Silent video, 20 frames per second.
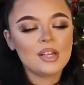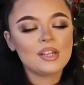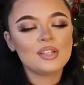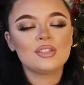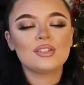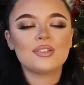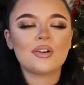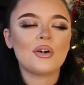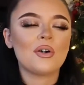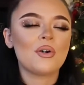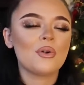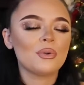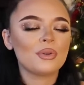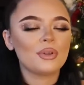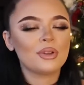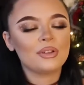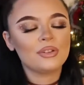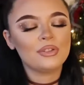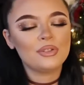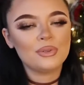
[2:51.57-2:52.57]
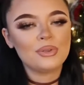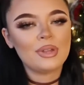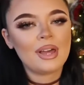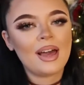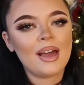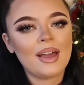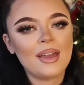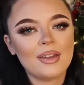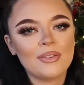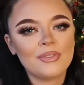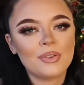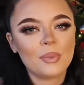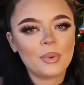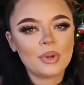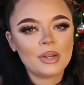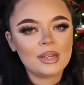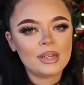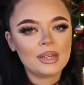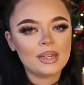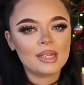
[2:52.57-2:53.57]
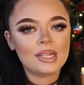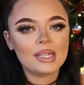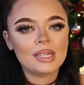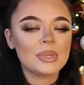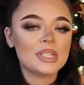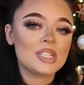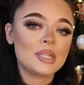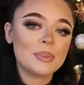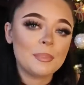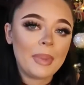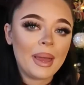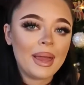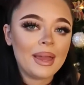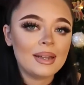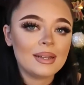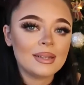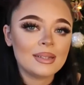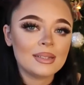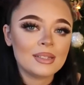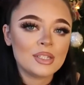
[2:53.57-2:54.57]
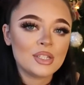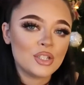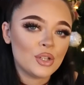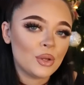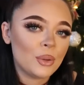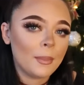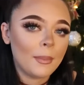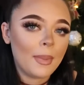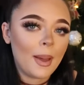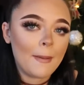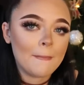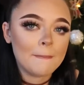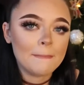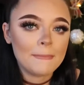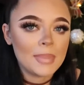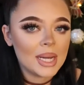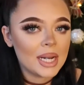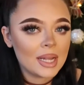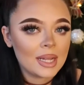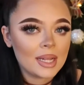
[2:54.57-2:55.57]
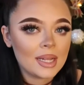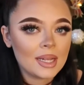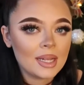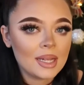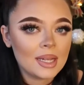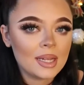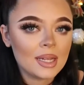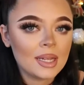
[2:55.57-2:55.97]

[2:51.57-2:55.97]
So you can do that if you want to spend some money.